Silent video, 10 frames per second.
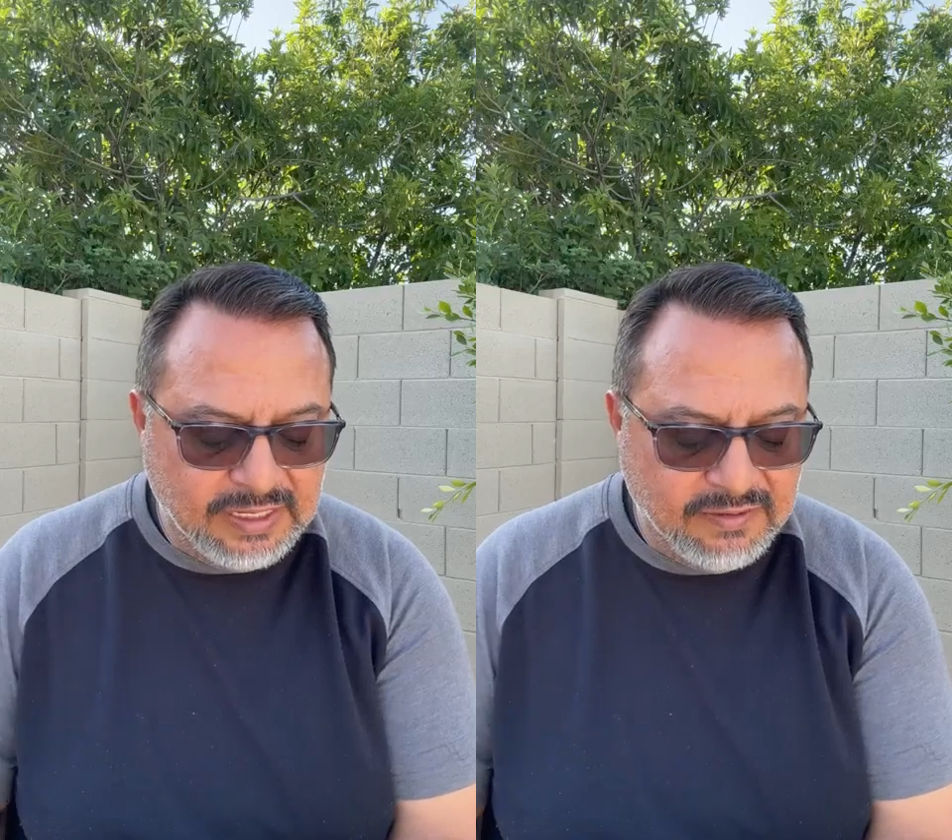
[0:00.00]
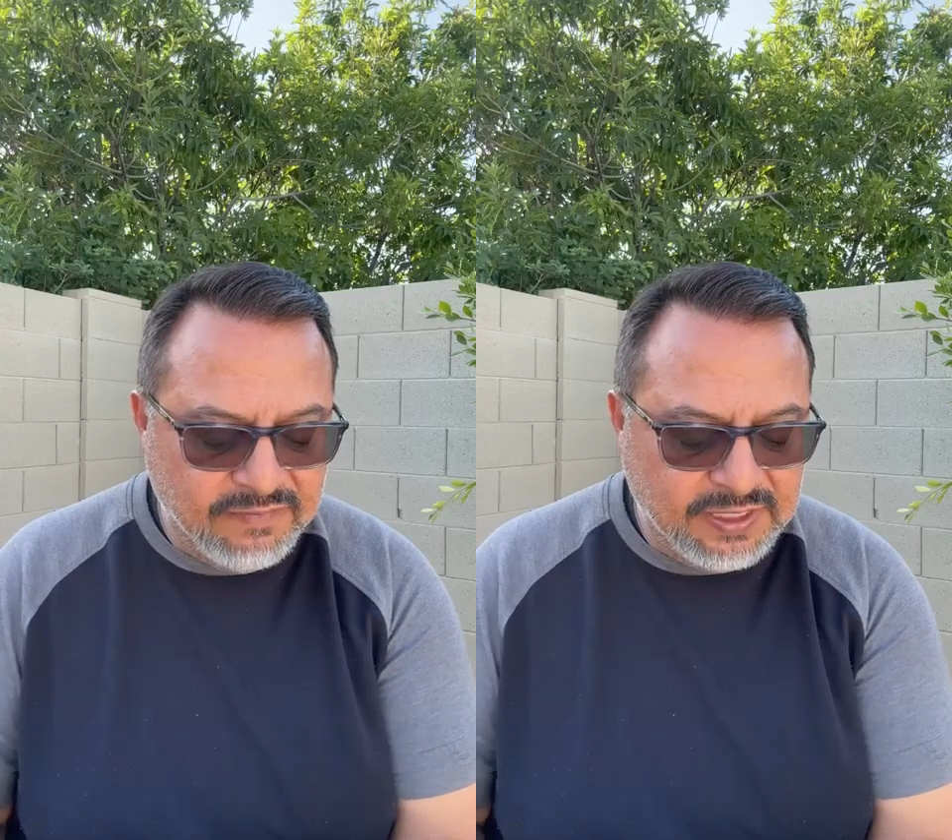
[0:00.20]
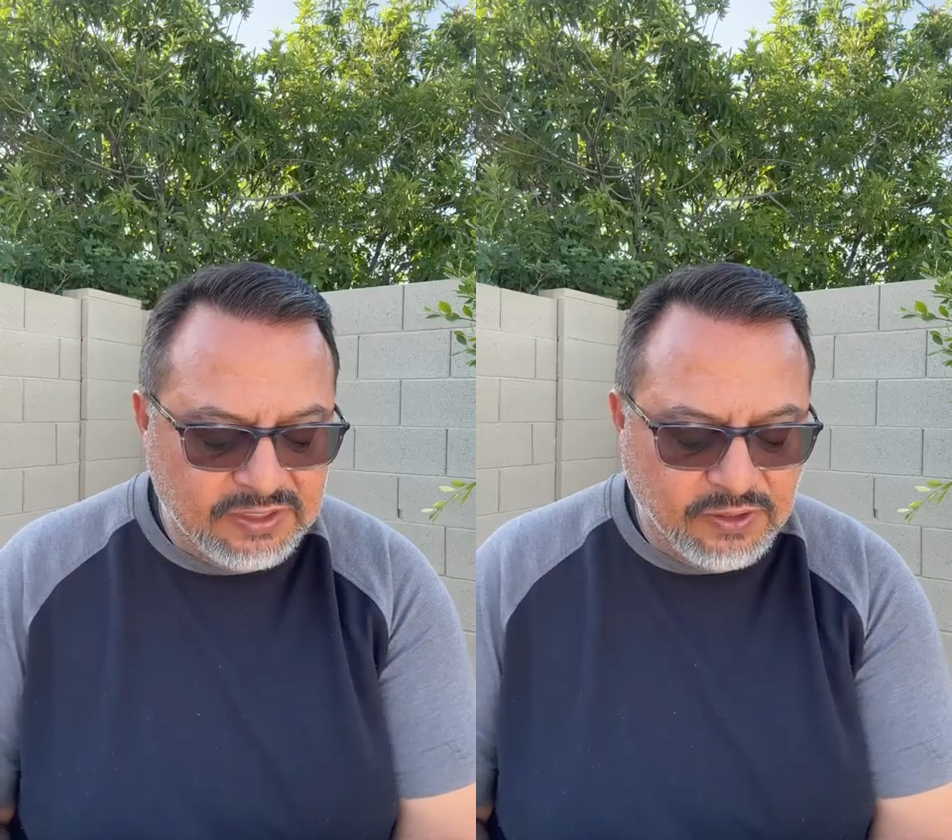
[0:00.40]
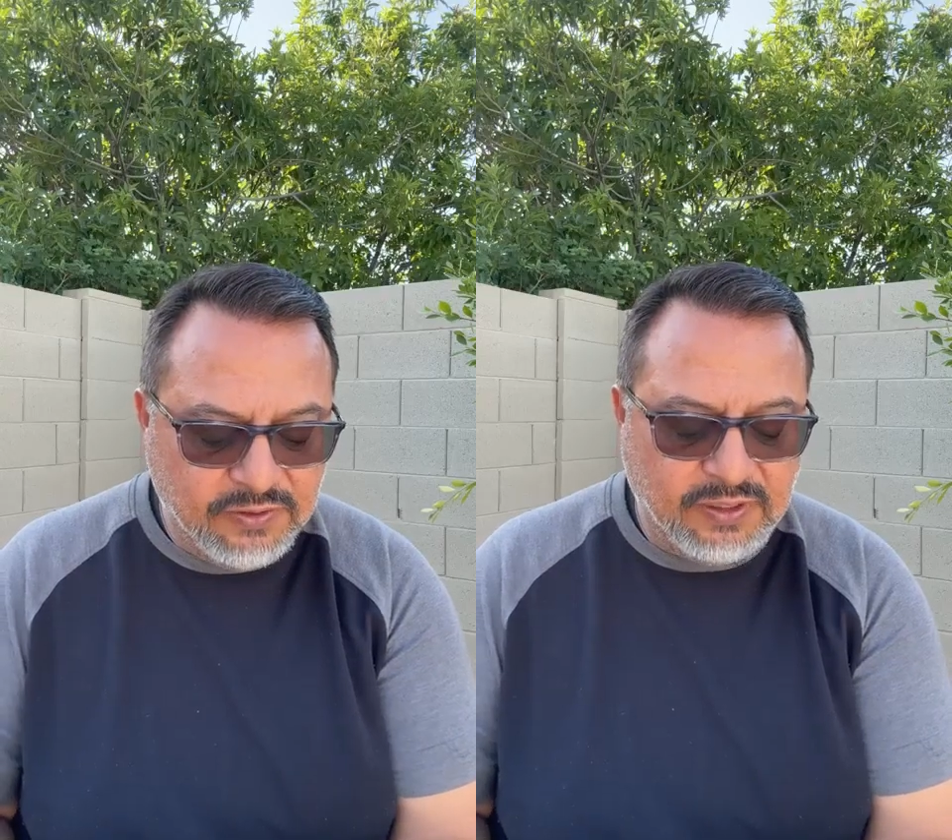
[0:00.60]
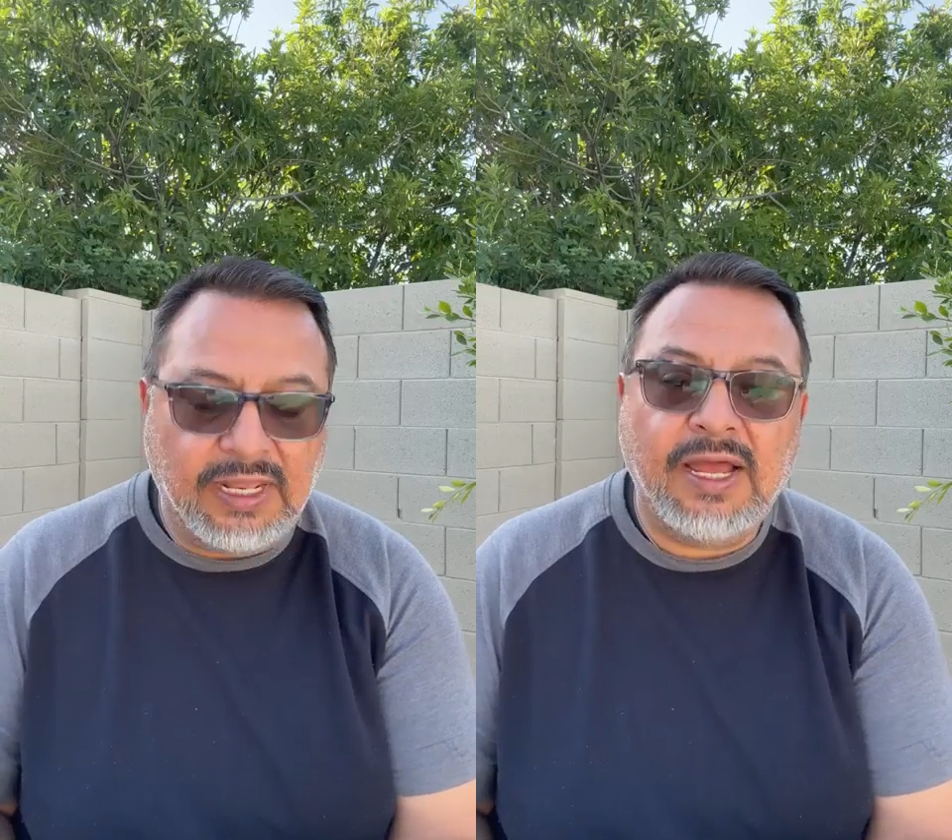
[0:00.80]
give
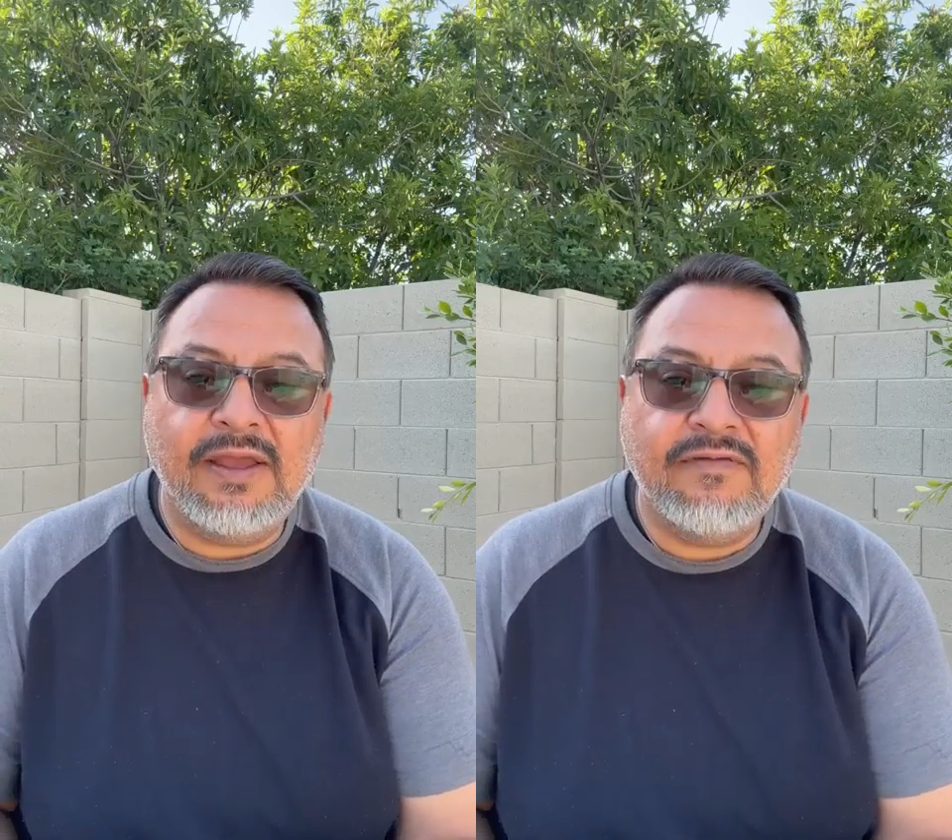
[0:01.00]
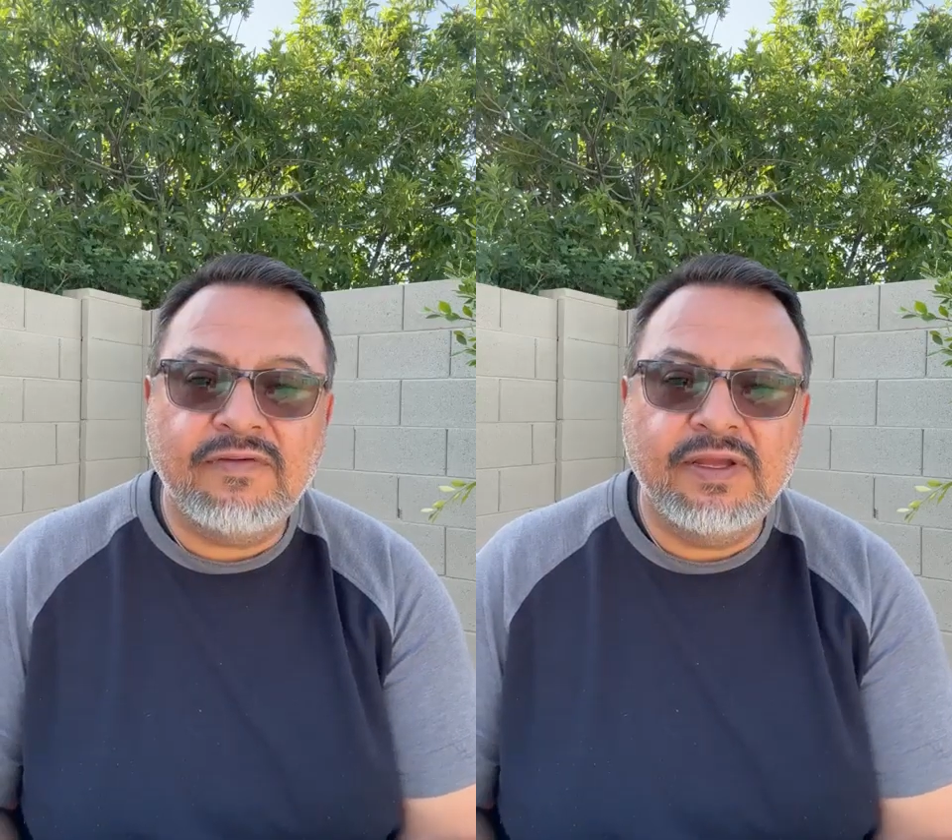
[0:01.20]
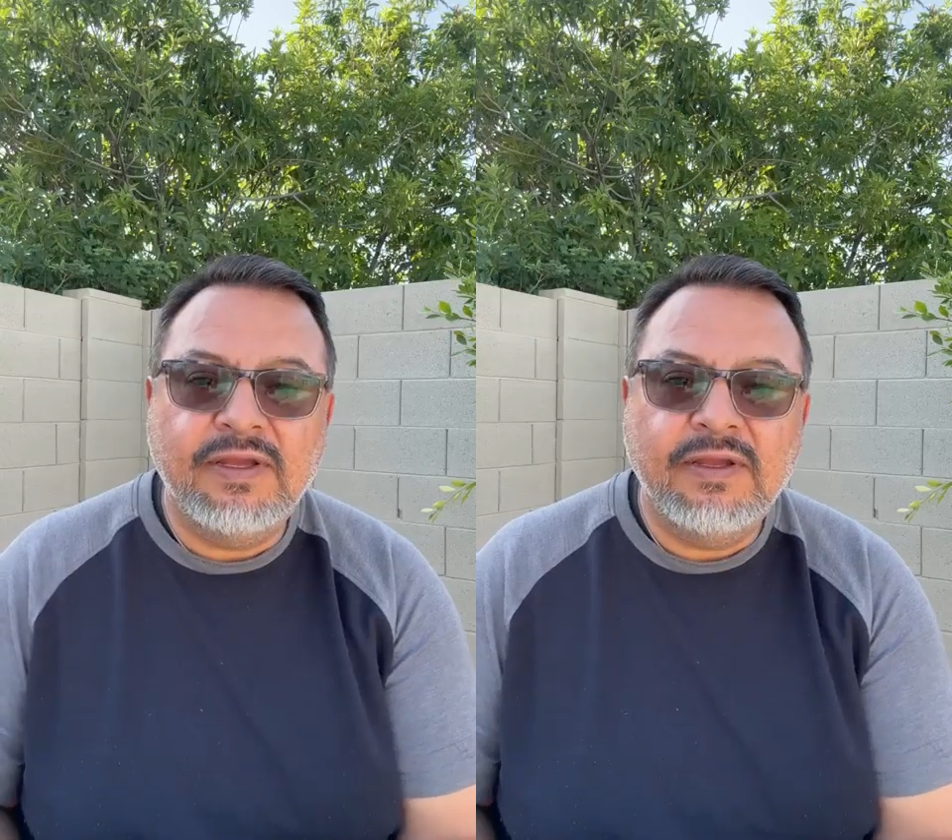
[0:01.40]
eternal life.